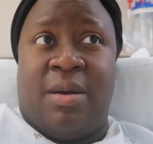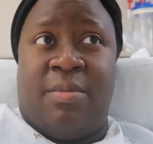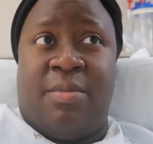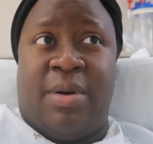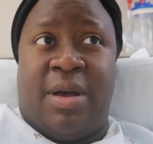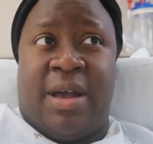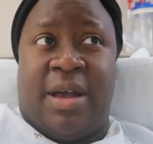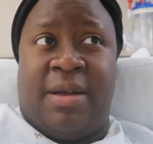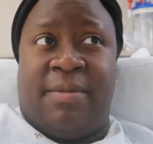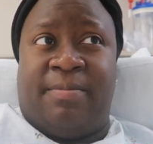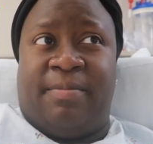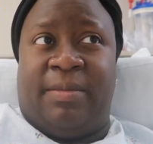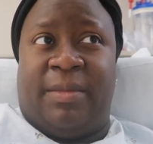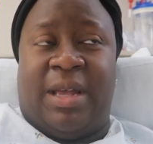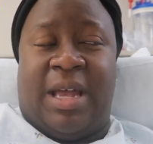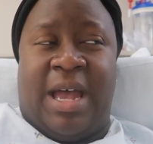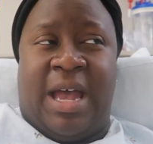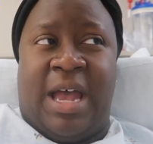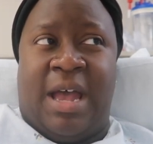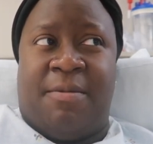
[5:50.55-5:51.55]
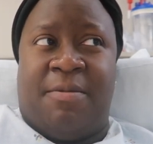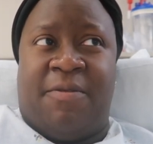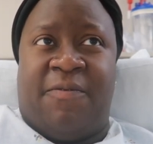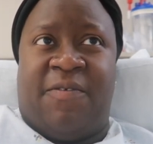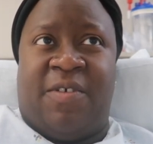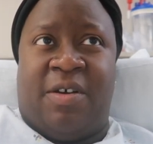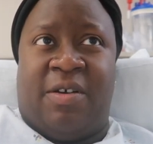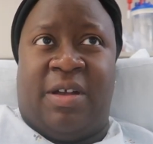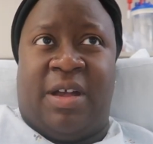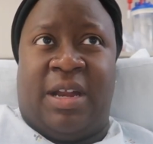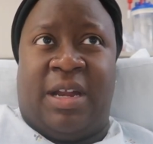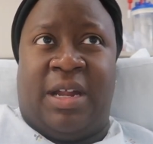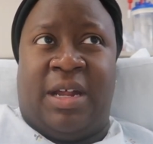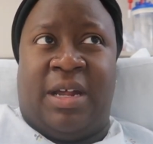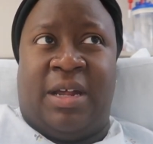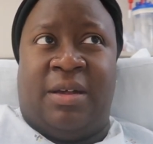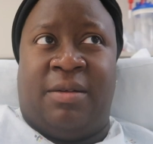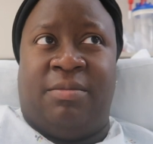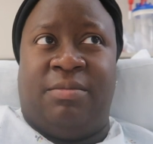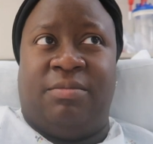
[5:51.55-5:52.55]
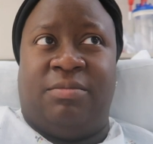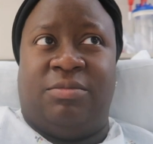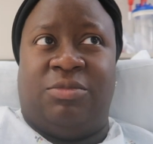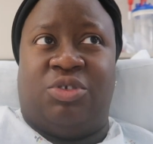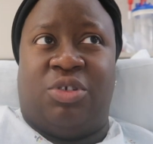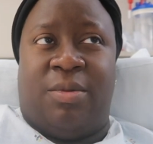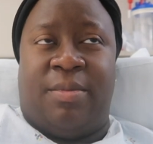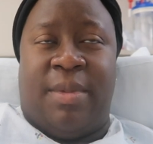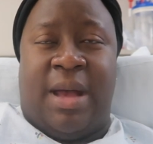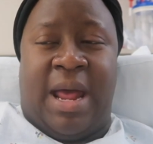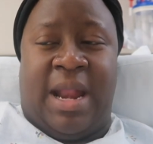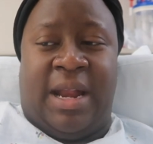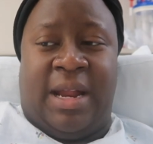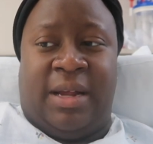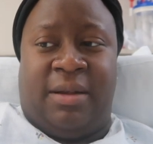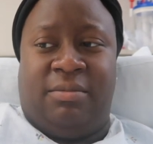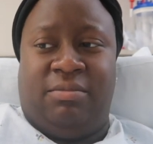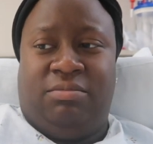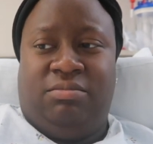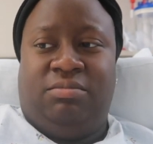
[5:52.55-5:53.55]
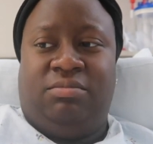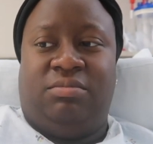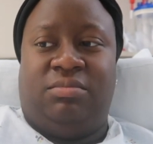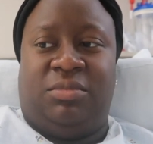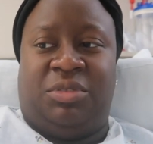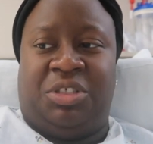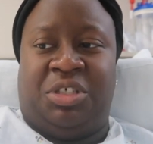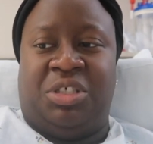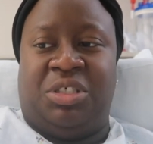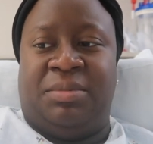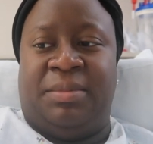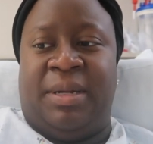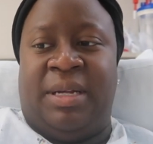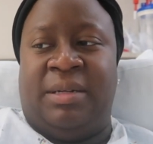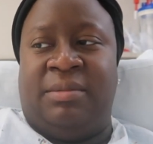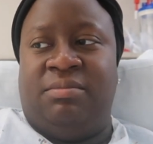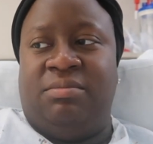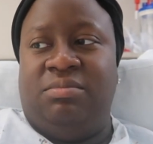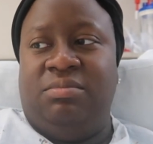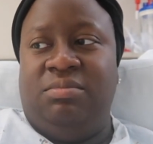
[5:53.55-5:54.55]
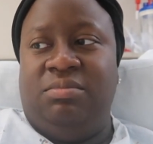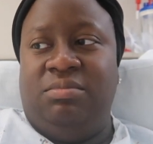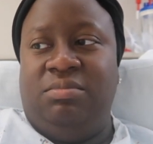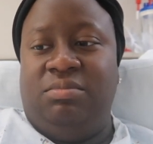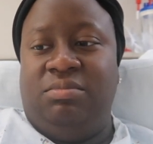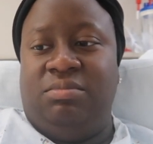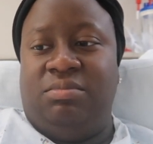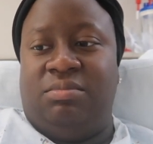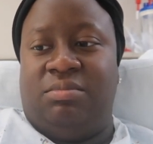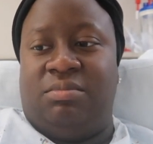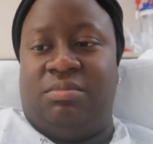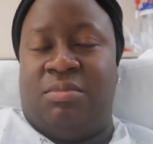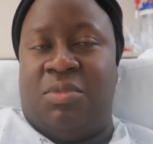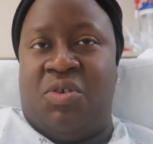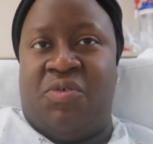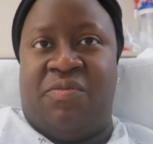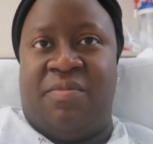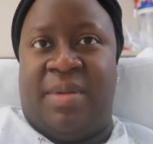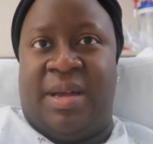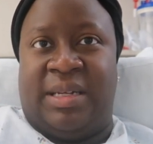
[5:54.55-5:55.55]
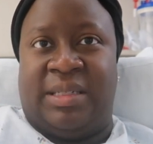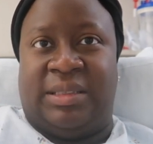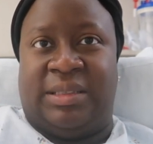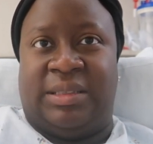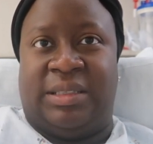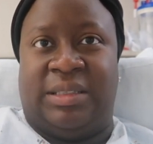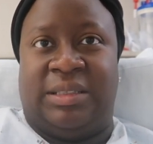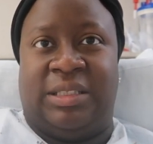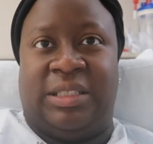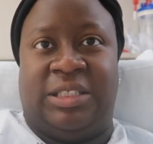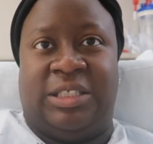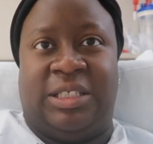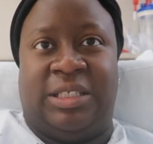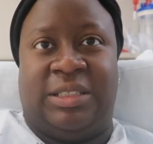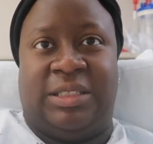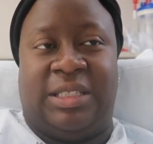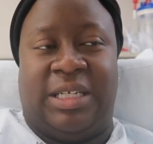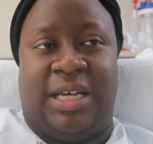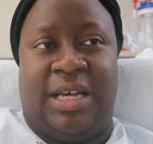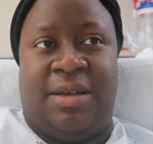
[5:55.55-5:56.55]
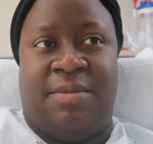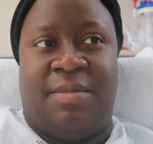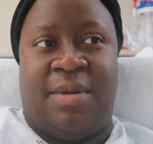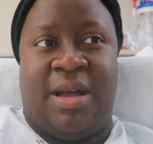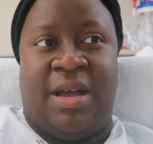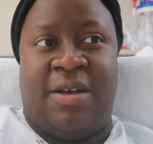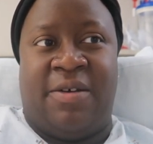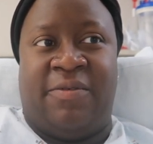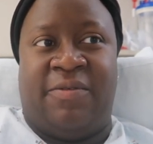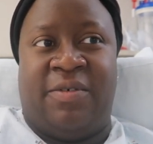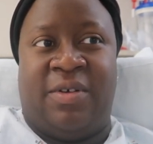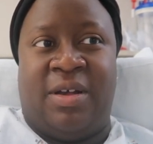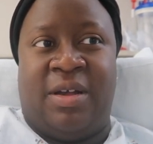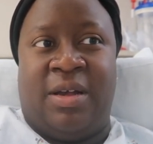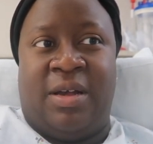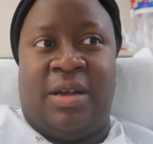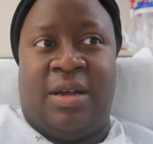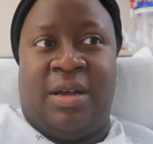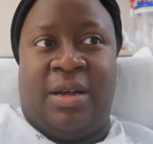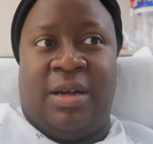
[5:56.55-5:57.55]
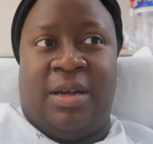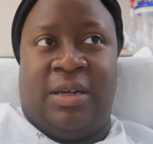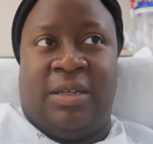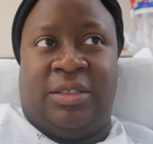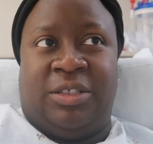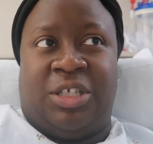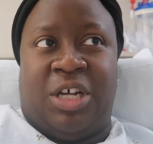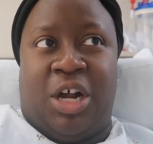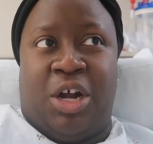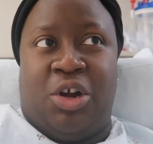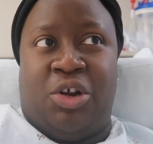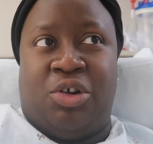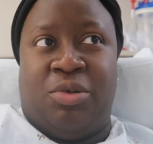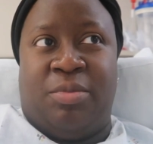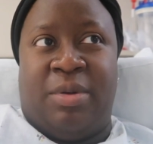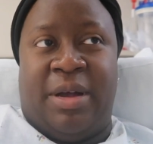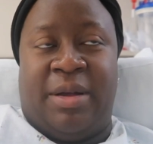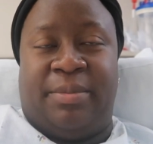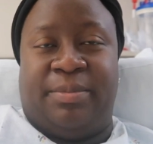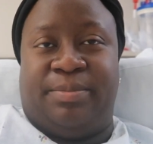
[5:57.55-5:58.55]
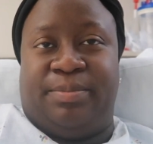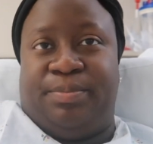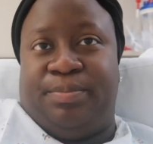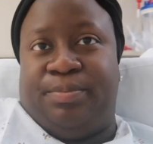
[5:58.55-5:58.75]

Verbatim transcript: But I haven't felt any dramatic, excuse me, movements to suggest that he may have turned, but